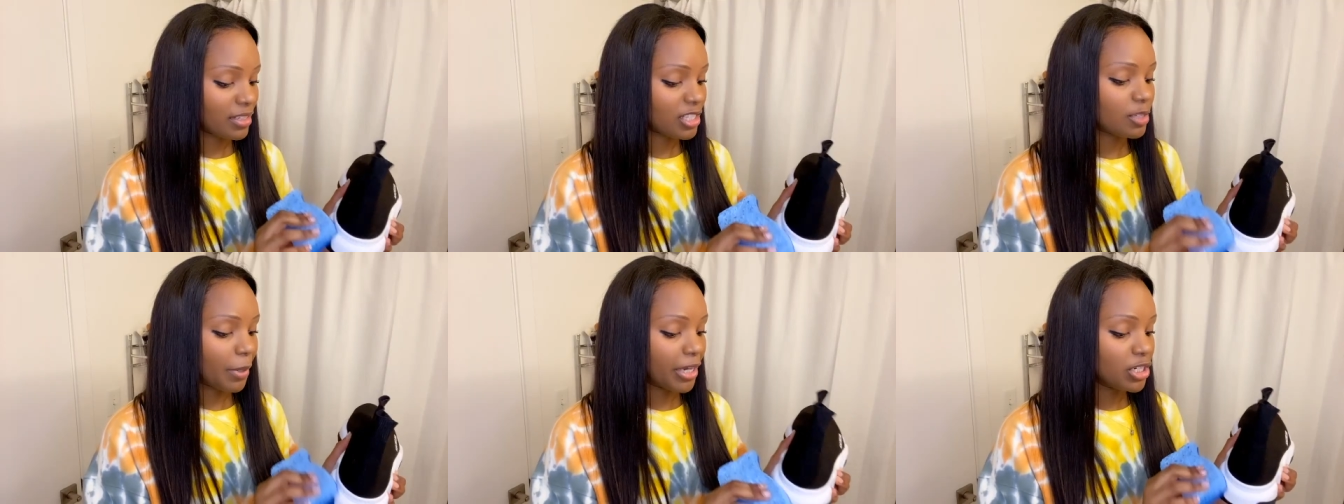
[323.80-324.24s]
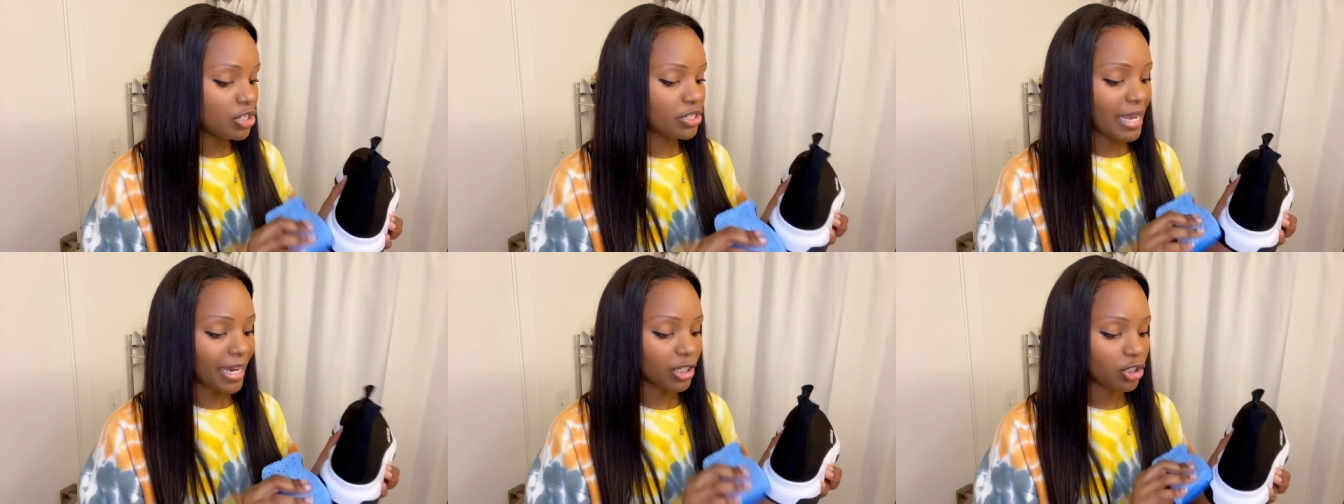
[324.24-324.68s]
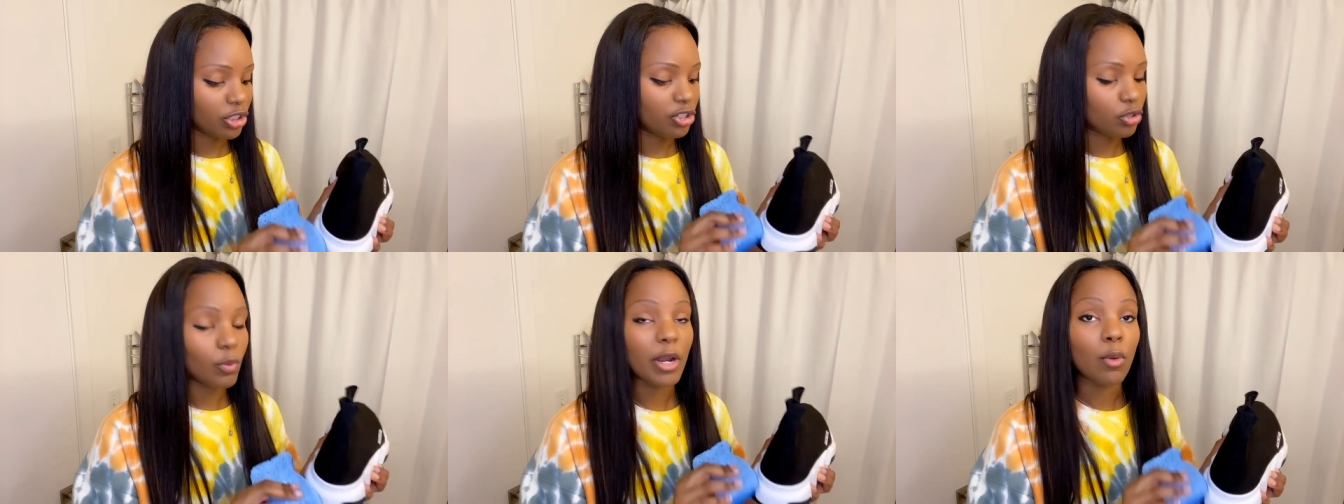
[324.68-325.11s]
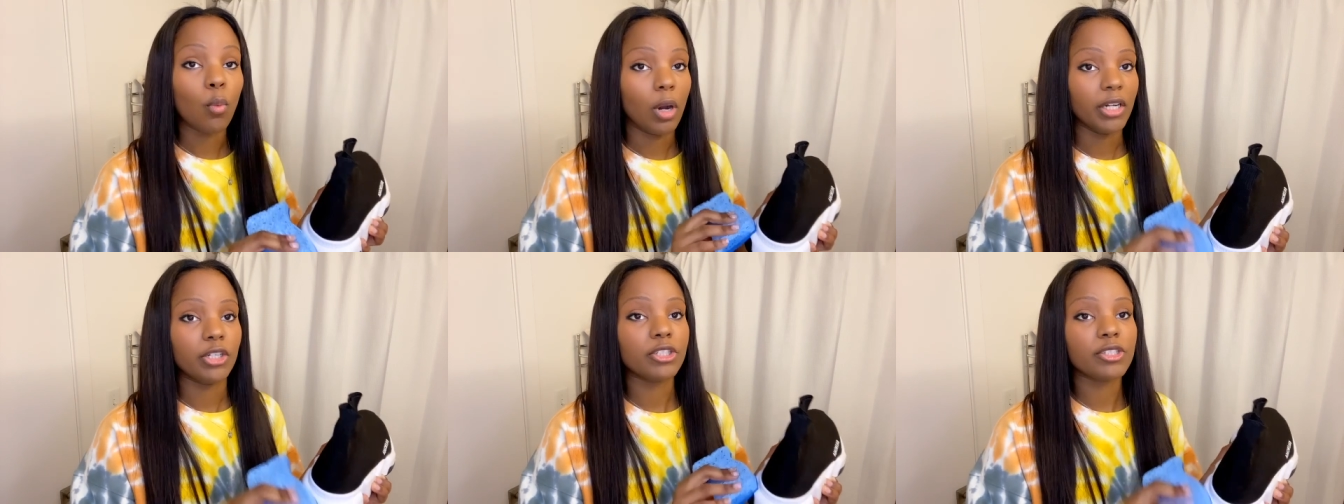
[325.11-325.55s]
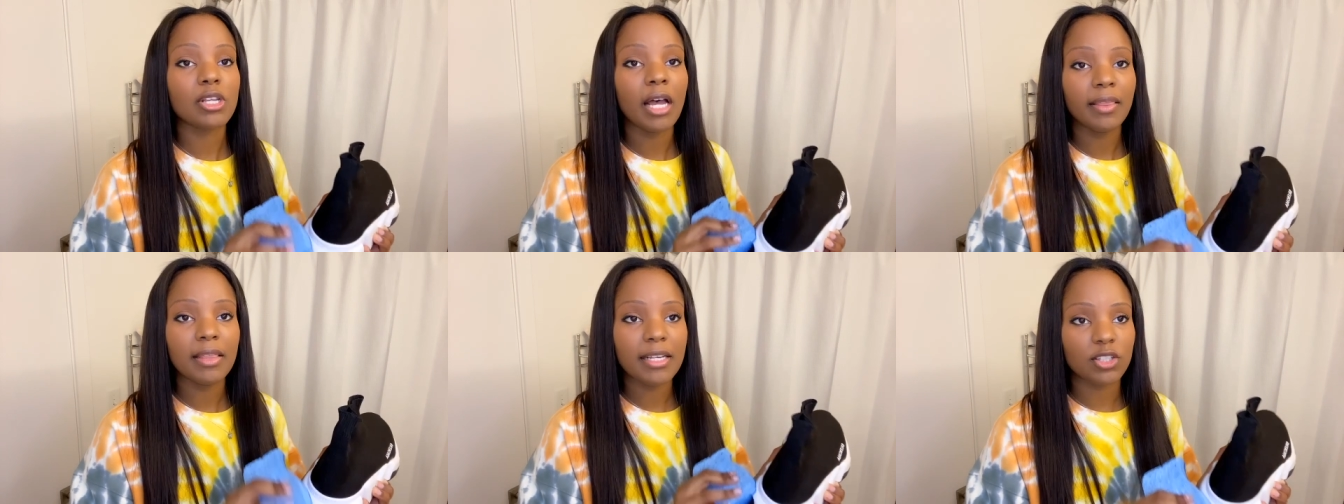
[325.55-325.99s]
sponge is actually doing wonders
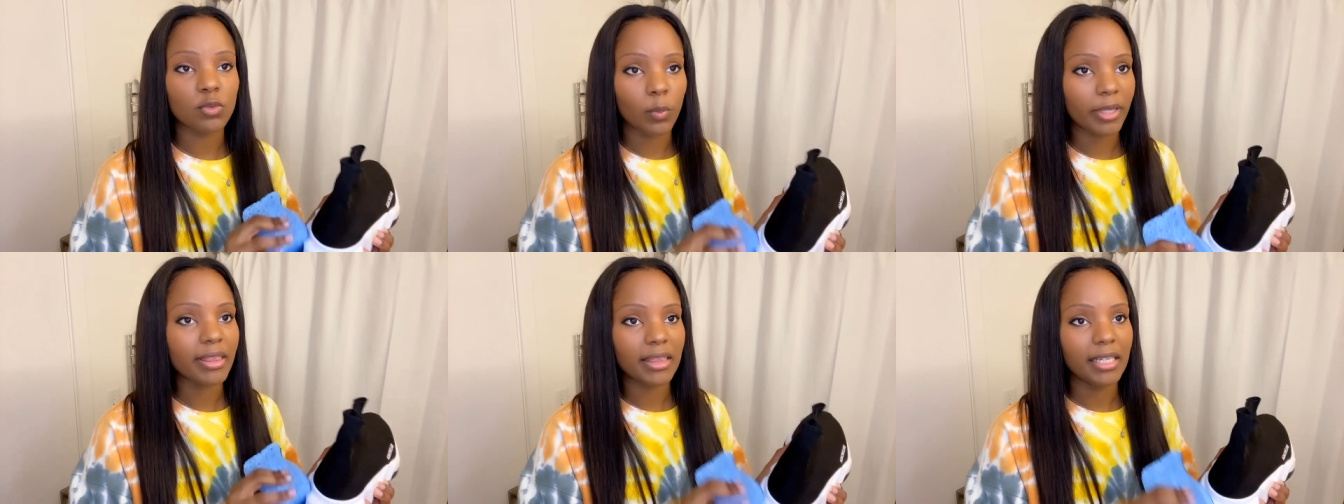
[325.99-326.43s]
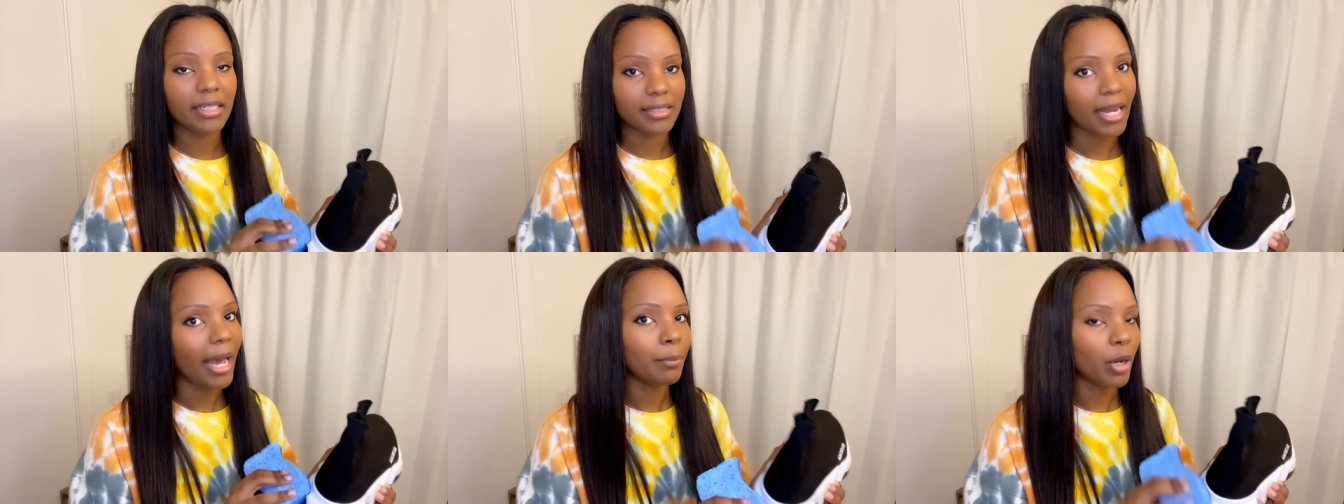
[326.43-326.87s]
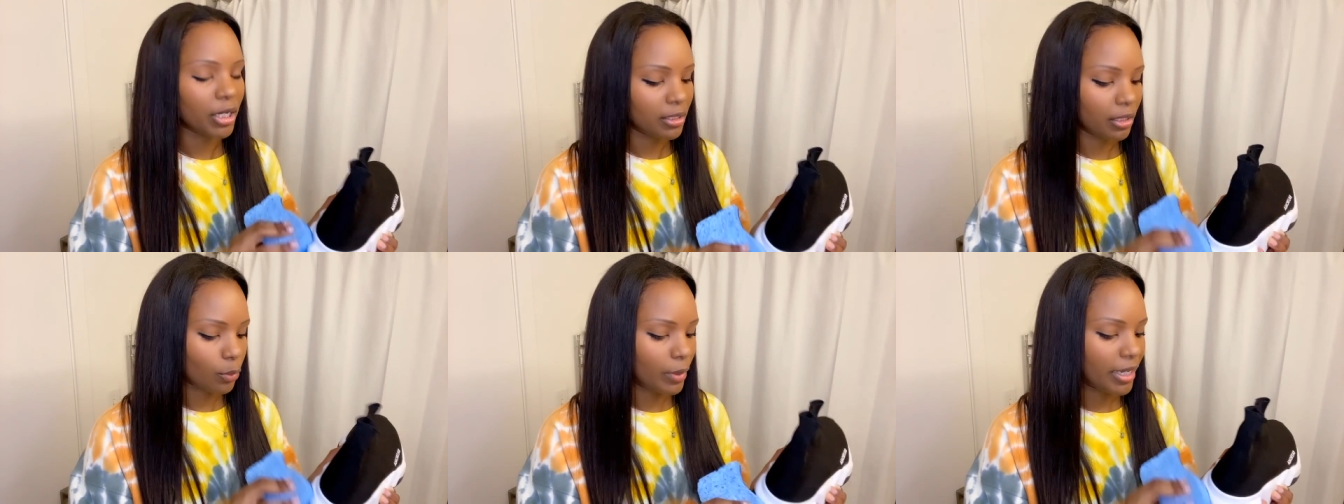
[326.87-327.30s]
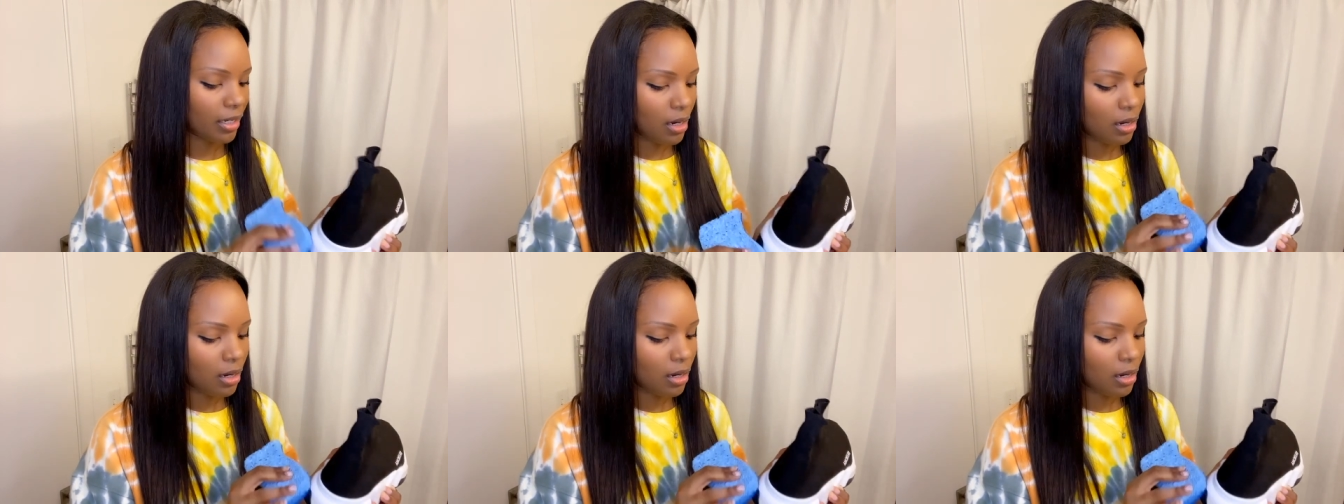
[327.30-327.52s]
on this with the Tide Pod liquid.